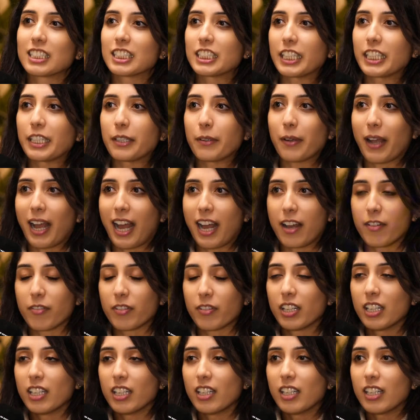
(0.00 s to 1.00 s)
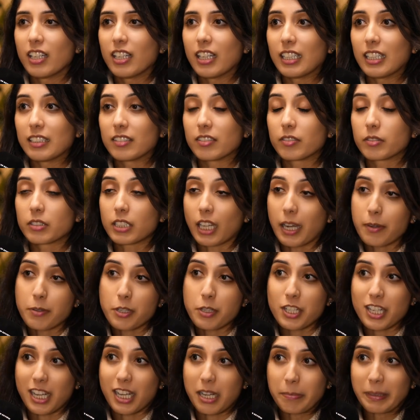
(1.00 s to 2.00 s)
Do you have type
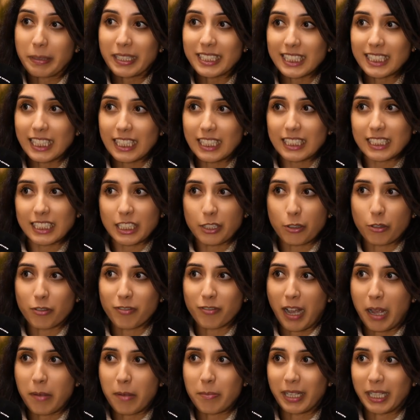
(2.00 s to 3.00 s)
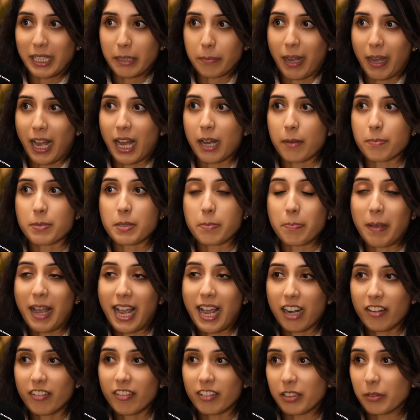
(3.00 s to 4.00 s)
2 diabetes in your family, perhaps a
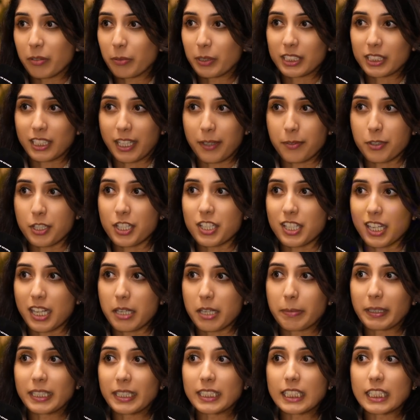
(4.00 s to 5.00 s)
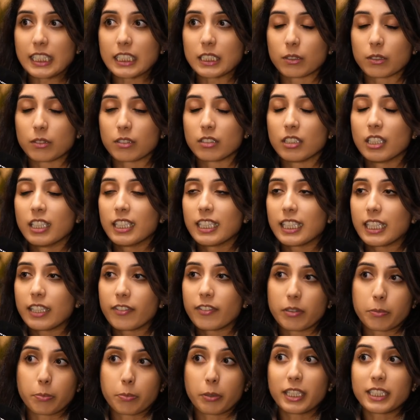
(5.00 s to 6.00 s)
parent with type 2 diabetes or
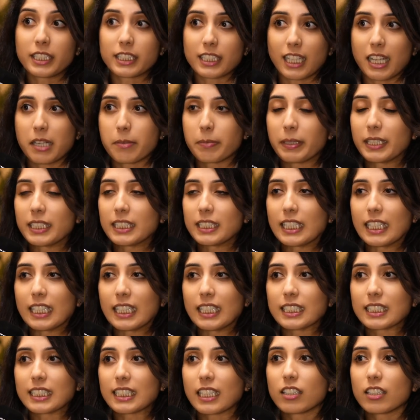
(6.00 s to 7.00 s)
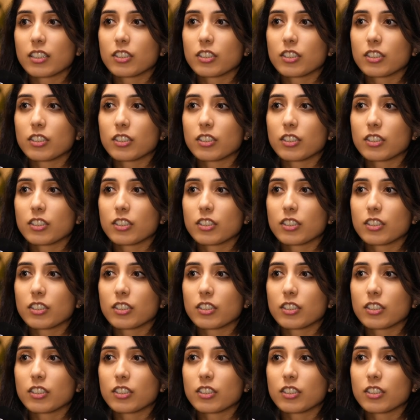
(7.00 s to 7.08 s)
even pre-diabetes?